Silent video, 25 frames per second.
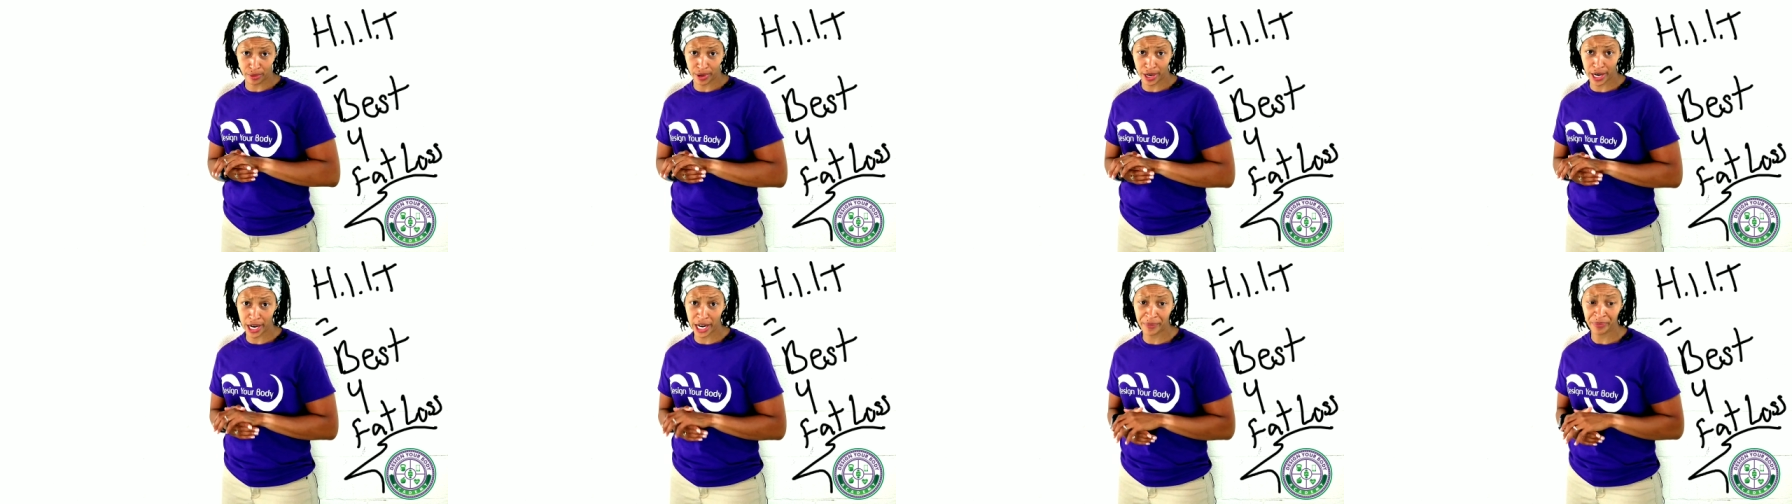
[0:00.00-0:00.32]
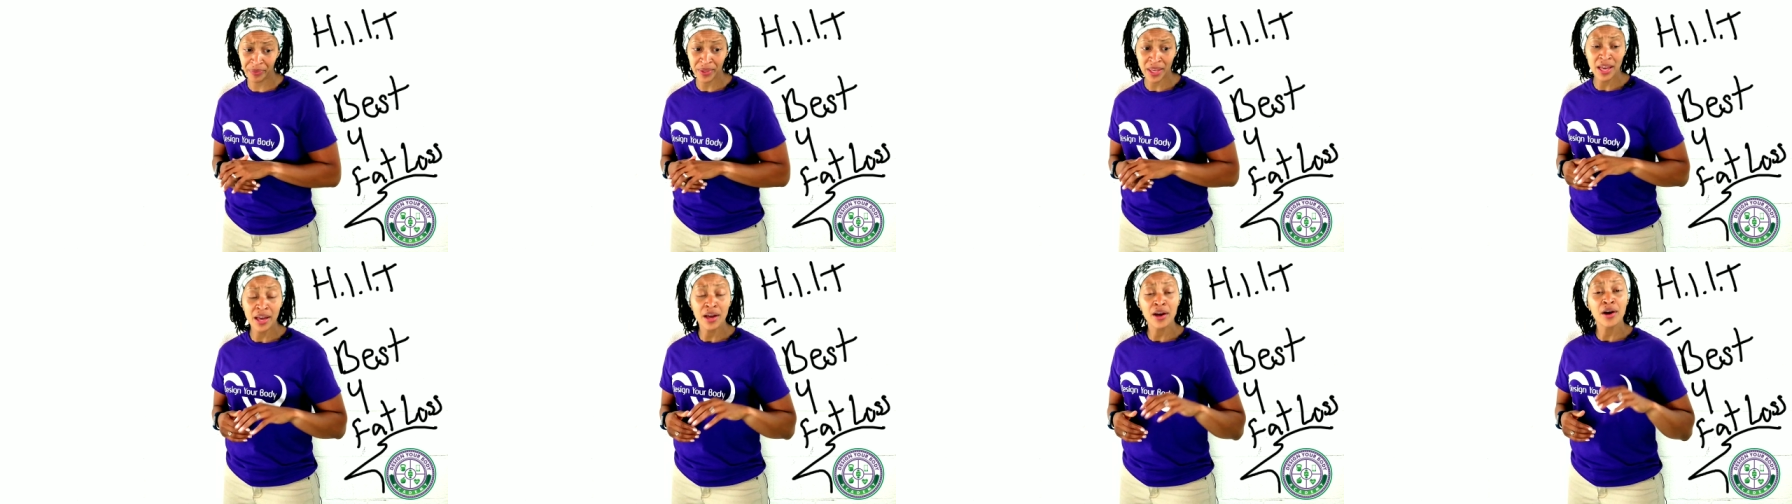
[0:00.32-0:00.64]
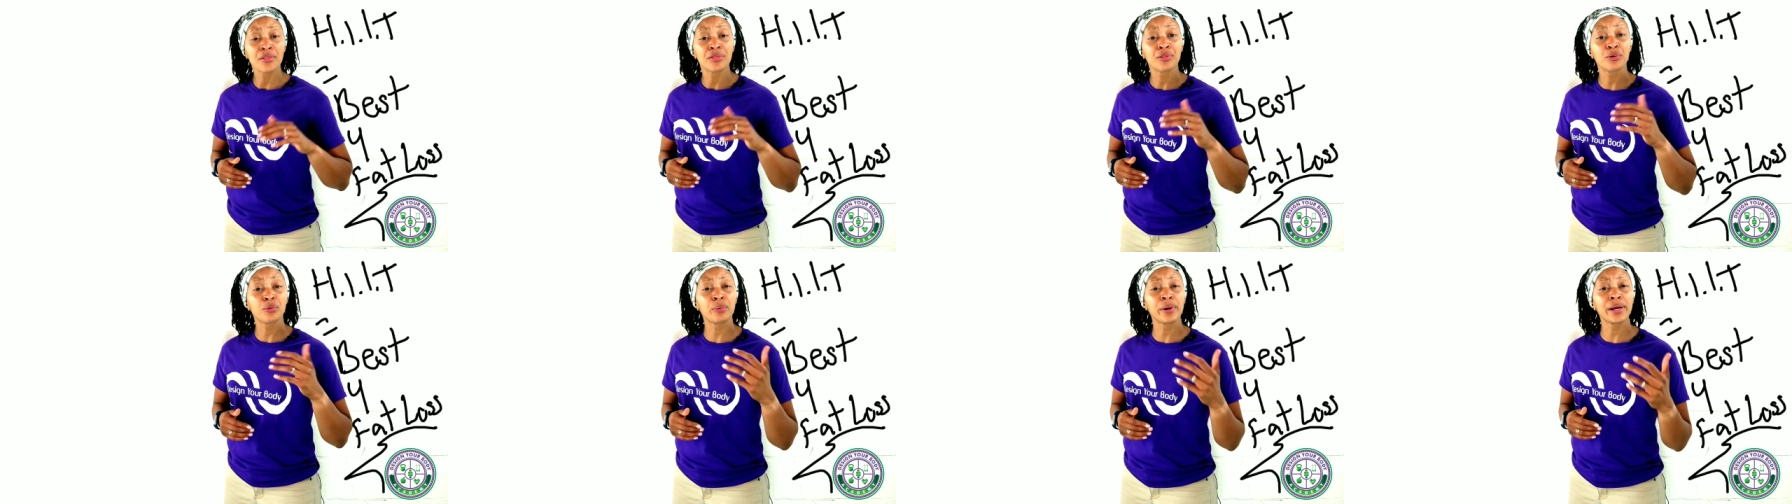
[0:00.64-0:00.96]
okay?
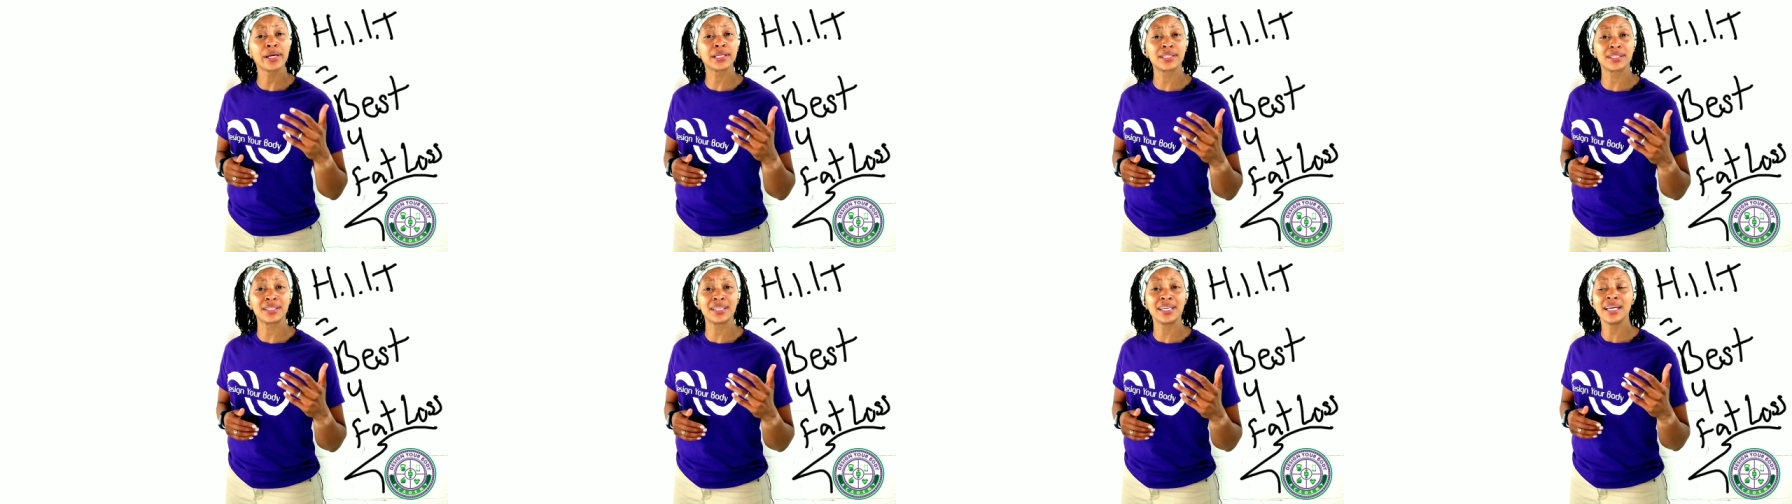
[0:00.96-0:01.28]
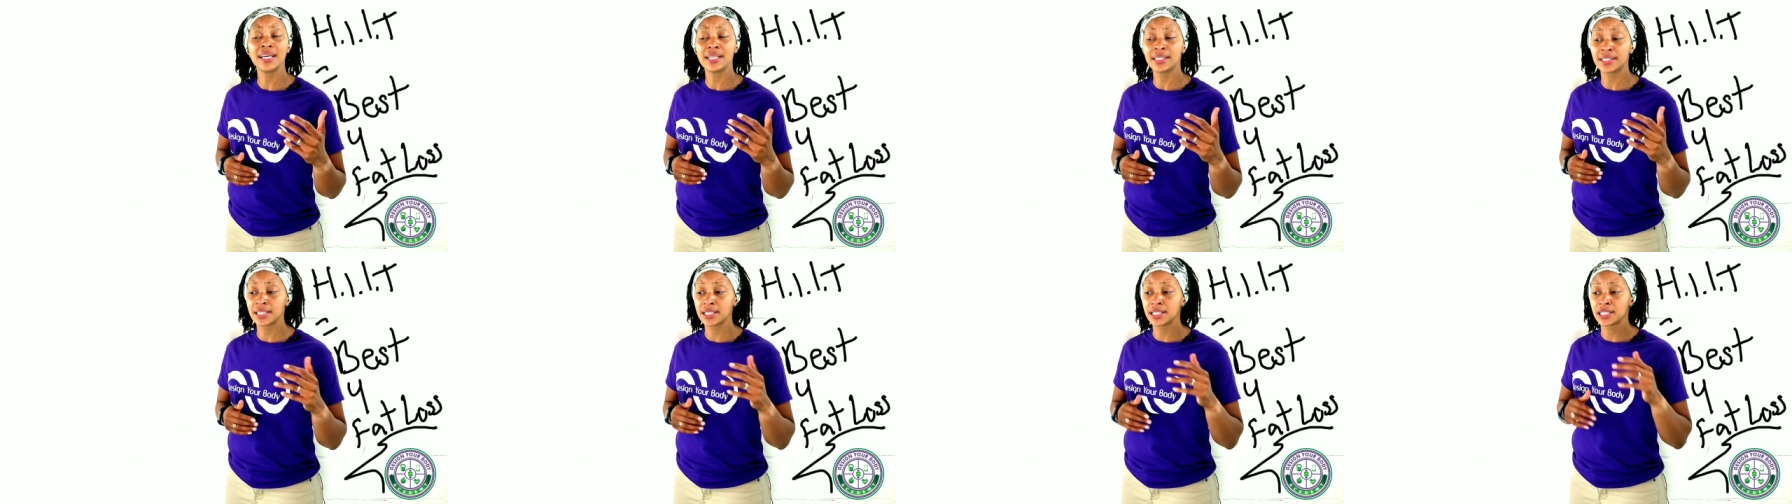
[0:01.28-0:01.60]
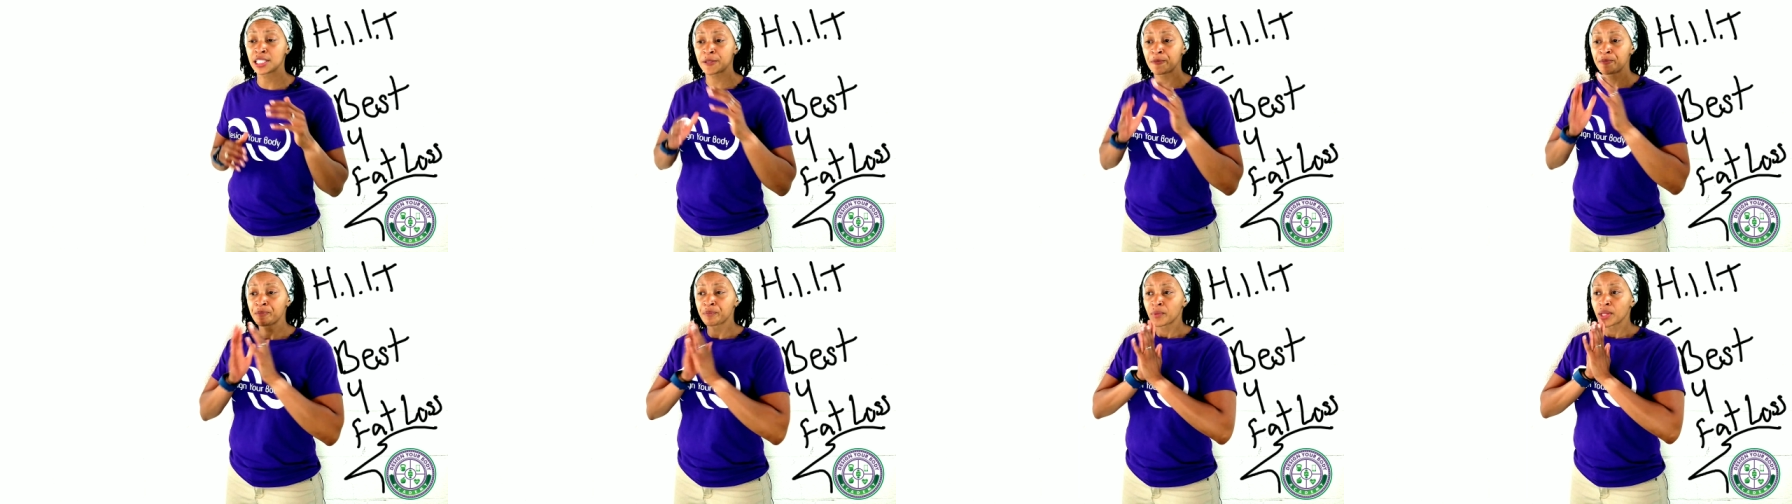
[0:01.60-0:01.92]
The reason
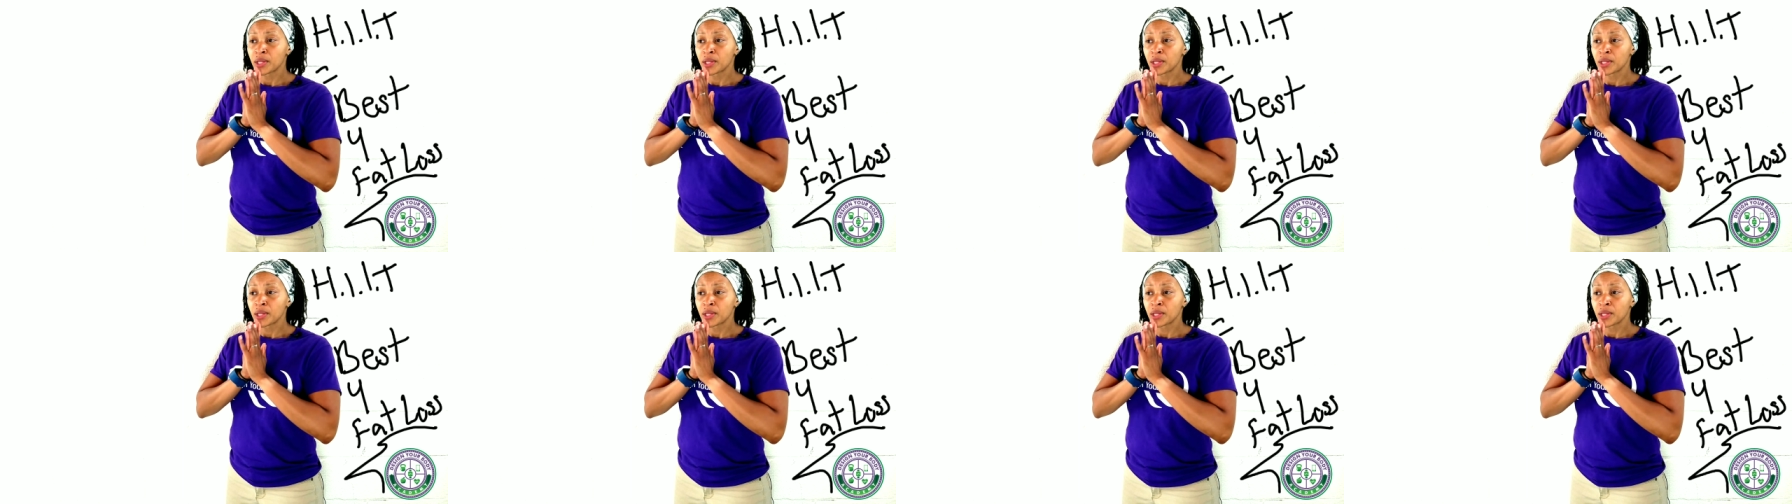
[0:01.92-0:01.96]
is